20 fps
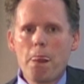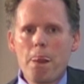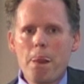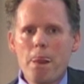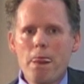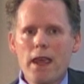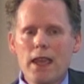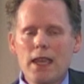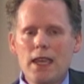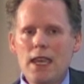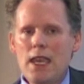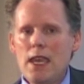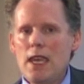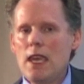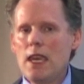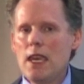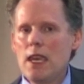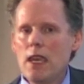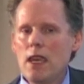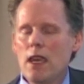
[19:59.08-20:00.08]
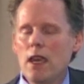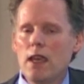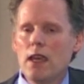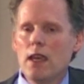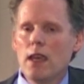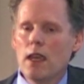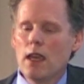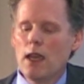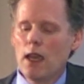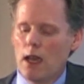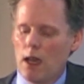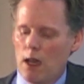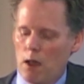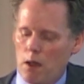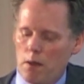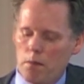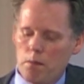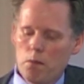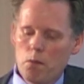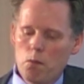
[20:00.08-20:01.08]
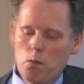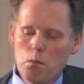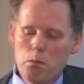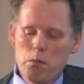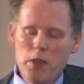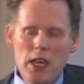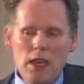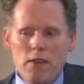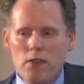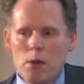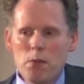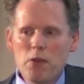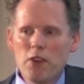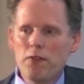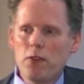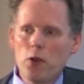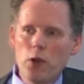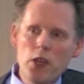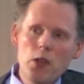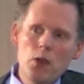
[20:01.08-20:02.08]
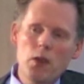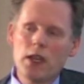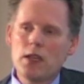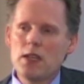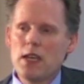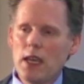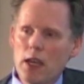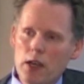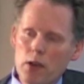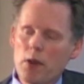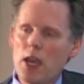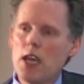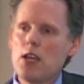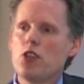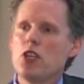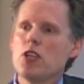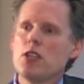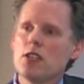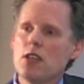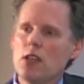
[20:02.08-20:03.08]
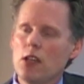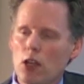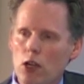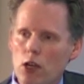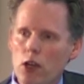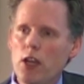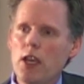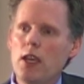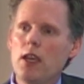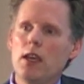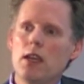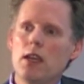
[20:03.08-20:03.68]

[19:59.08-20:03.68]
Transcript: the key, but even before you get to iterations and learning